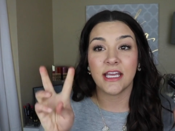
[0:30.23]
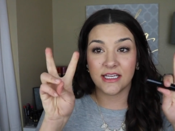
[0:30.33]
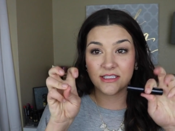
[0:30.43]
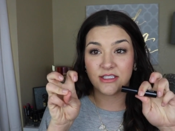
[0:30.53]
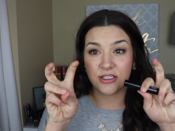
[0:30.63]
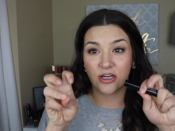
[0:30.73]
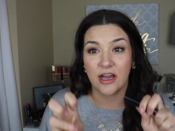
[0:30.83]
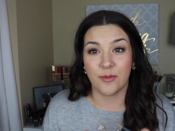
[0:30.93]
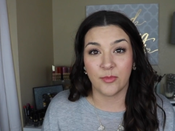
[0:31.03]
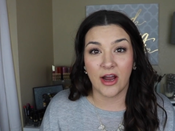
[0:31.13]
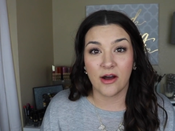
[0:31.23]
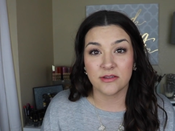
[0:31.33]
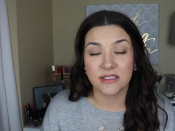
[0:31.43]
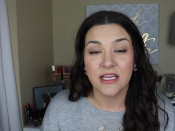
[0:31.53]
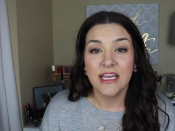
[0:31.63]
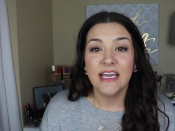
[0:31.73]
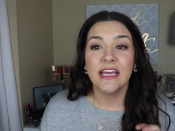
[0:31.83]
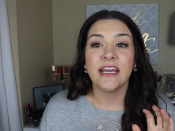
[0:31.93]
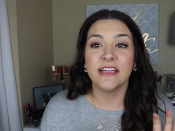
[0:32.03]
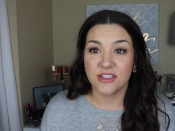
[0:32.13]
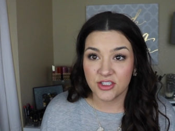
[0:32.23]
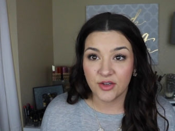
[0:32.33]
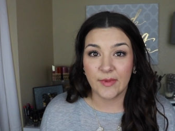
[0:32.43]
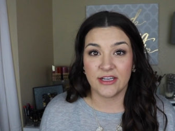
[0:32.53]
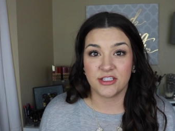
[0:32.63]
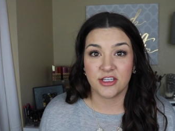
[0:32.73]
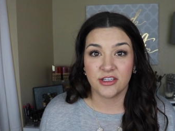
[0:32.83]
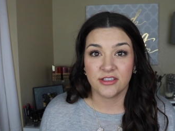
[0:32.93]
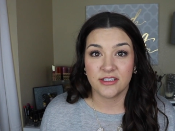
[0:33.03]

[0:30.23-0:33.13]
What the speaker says: Instagram brows. It's too much.